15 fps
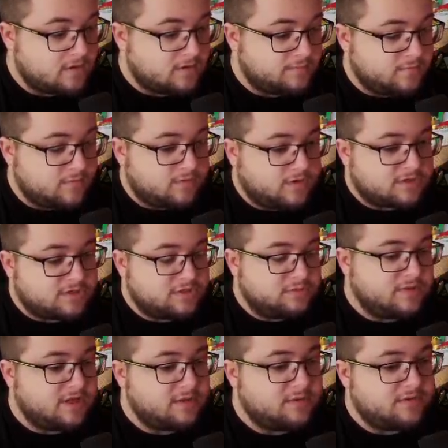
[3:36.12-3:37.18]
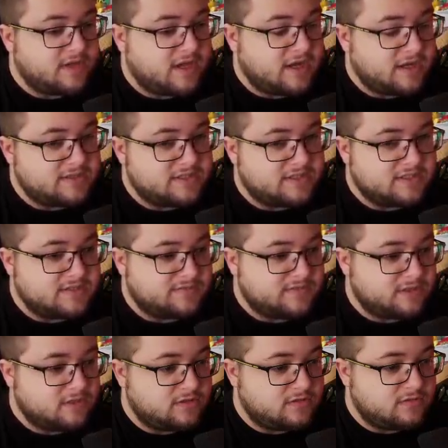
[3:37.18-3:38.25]
But, Ross, you play with high
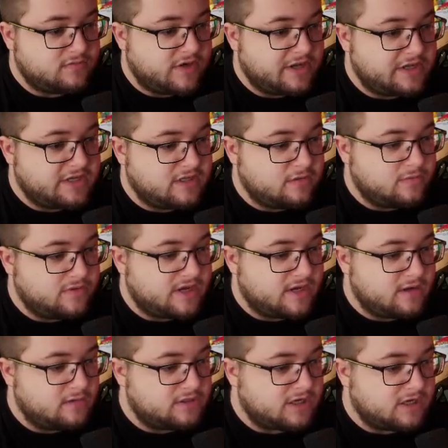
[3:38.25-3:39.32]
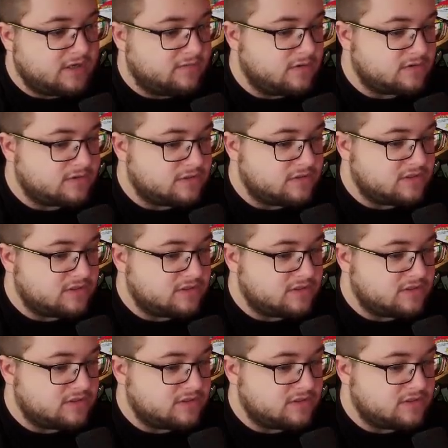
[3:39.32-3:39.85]
sensitivity on regular without gyro, so you